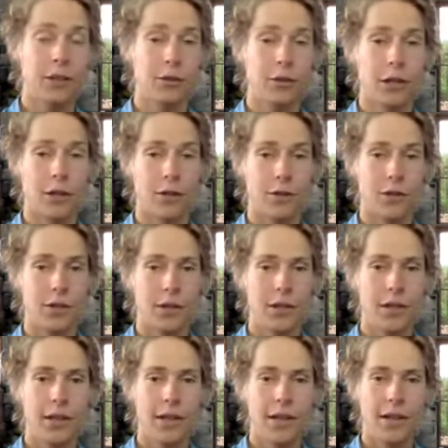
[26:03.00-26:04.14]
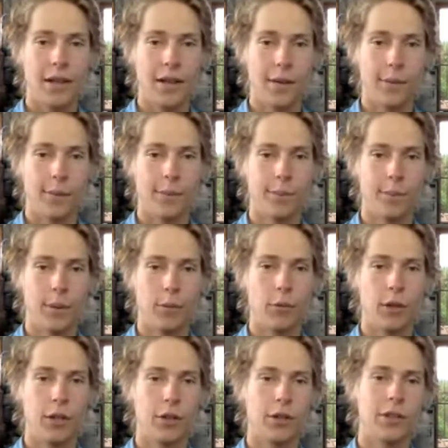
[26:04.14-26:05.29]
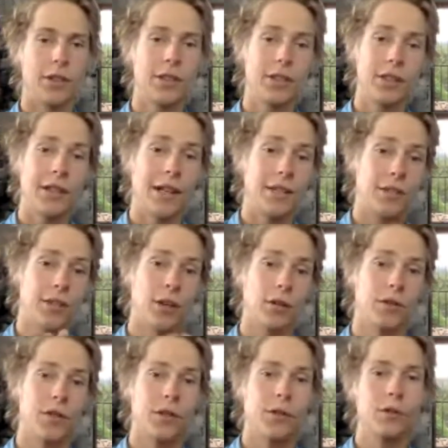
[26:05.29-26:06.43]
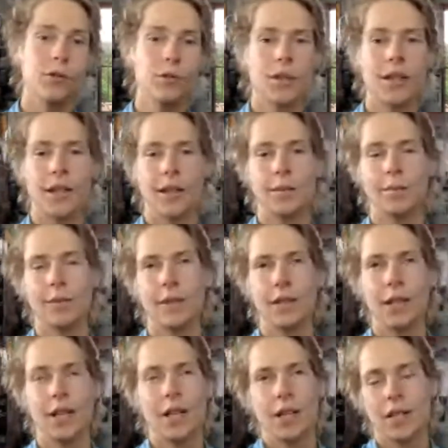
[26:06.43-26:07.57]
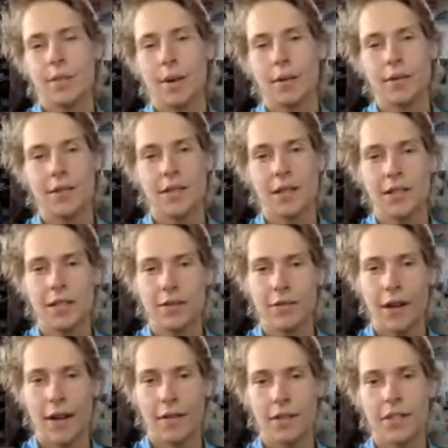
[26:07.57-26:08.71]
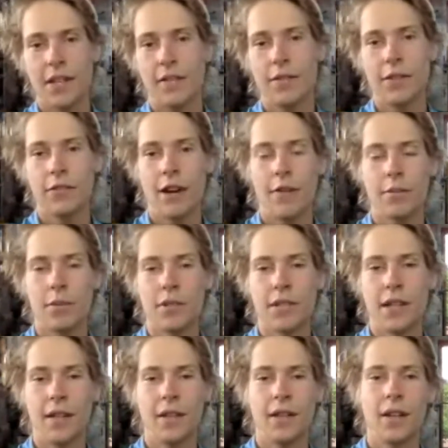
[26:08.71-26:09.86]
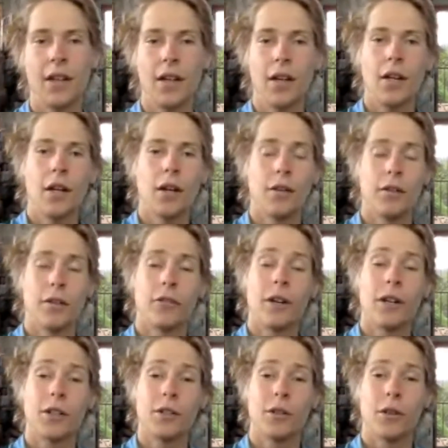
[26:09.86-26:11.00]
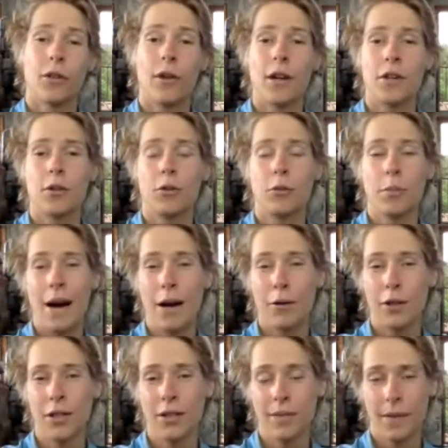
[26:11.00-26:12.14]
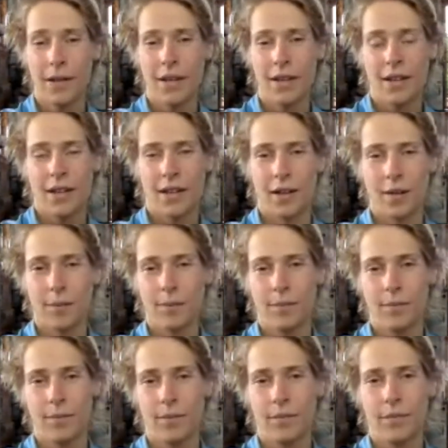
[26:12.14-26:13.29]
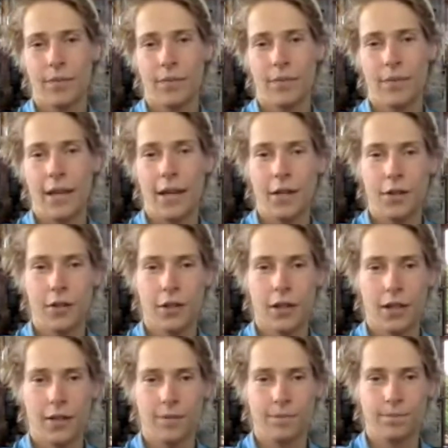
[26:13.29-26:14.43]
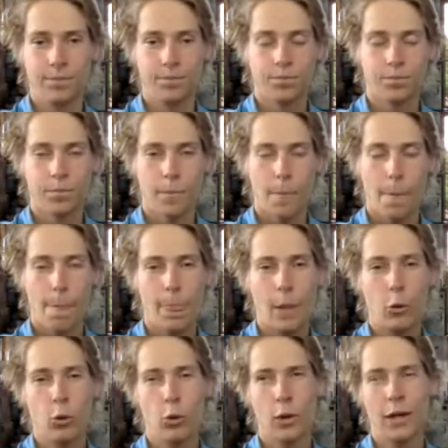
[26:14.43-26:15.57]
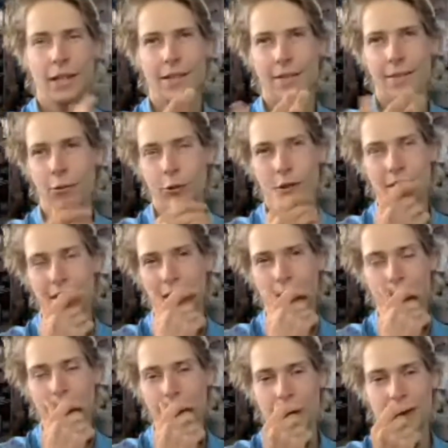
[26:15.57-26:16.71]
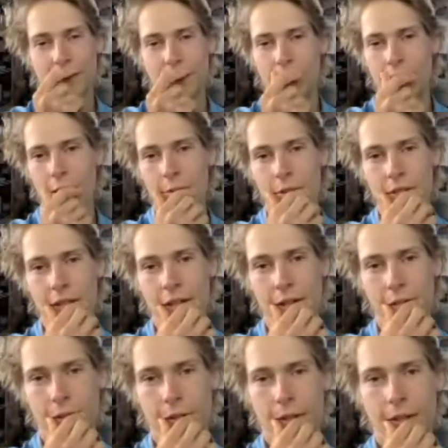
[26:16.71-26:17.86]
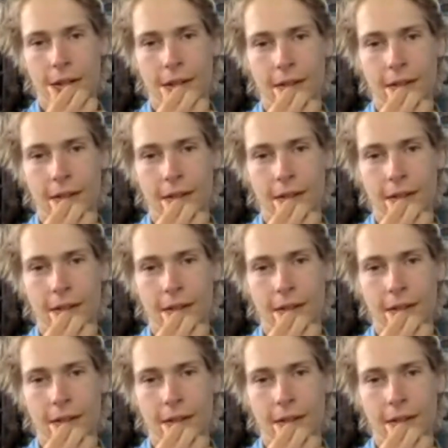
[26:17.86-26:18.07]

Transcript: glucose. But when you're still at zone 2, it's about 65 to 75% of your functional threshold power. Um, then you're or it's like around 75% of your